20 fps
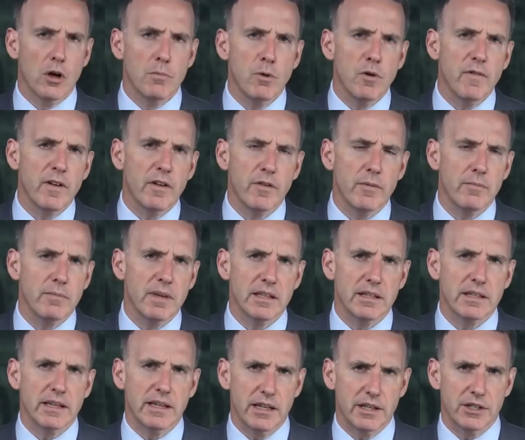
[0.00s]
Moving from
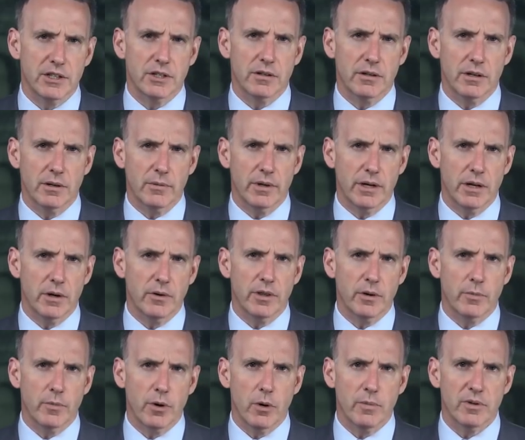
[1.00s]
myth to history, we know
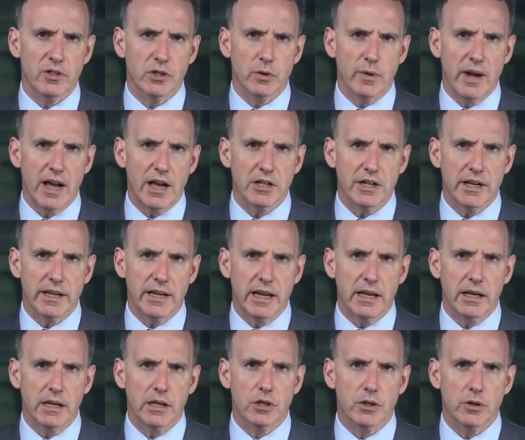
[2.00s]
that Romans gradually
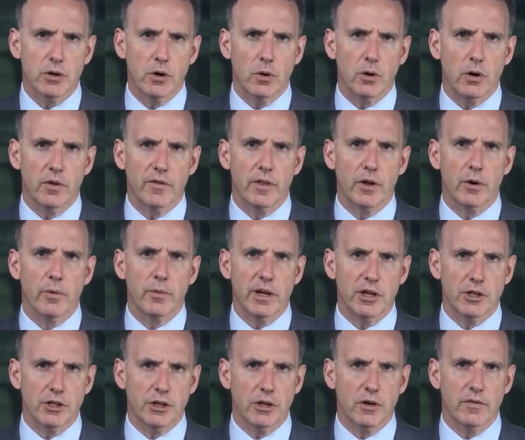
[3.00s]
gained control over their
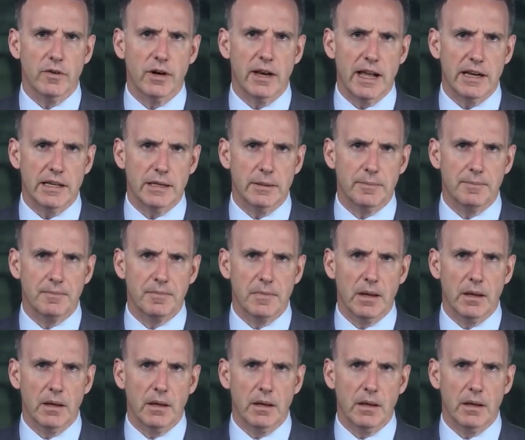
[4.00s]
region, over Latium,